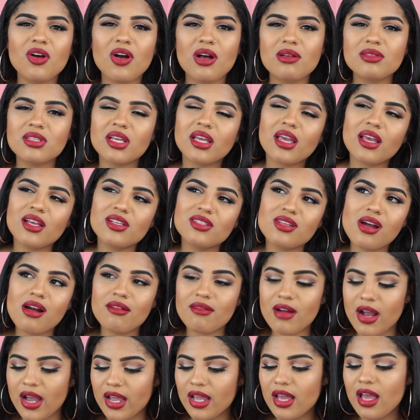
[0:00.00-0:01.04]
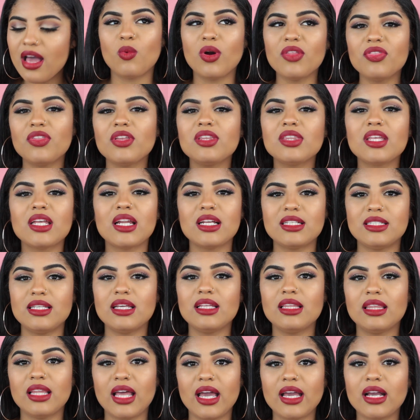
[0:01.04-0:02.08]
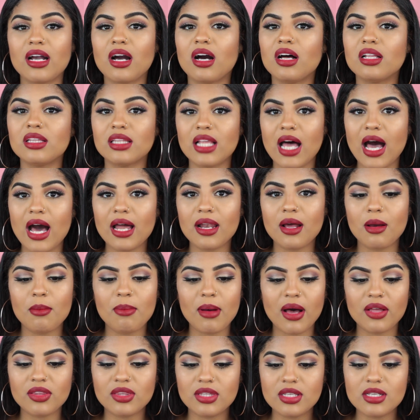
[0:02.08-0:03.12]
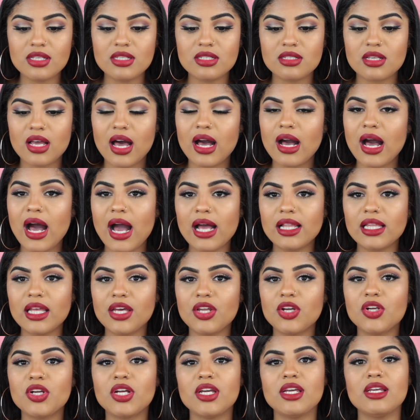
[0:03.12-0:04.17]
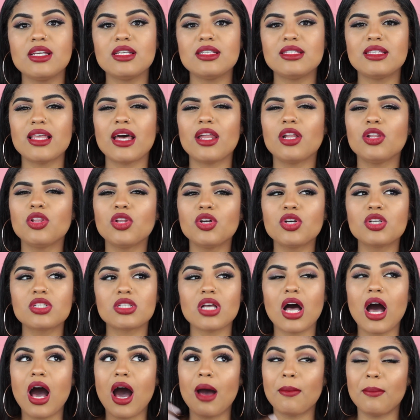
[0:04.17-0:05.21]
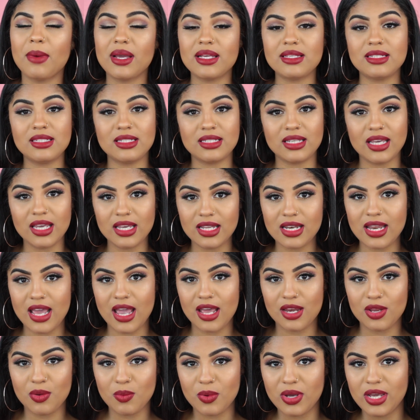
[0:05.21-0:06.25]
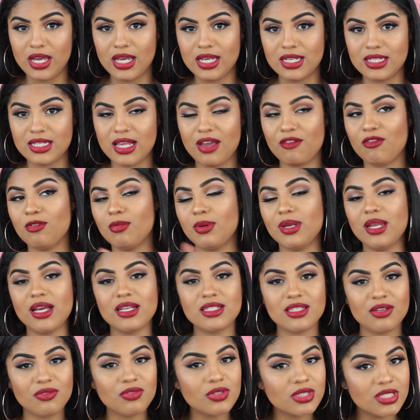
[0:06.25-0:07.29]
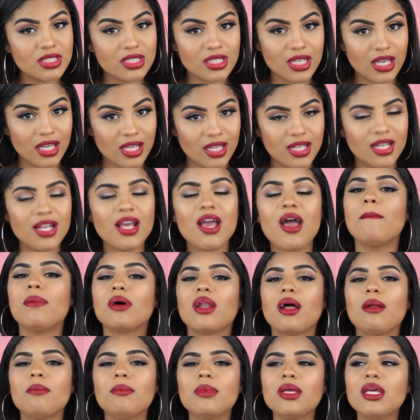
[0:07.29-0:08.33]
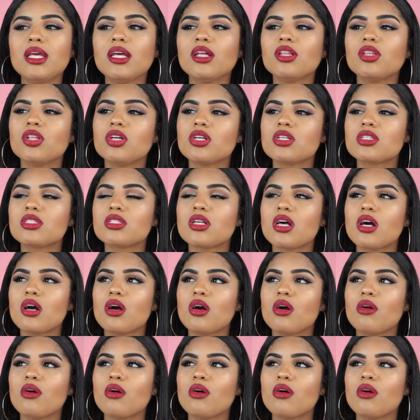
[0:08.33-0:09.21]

know, I was like, it's all right. One thing that I did like a lot about this highlighter is that it looks on my skin anyways. Everybody has different skin, but on me, it looks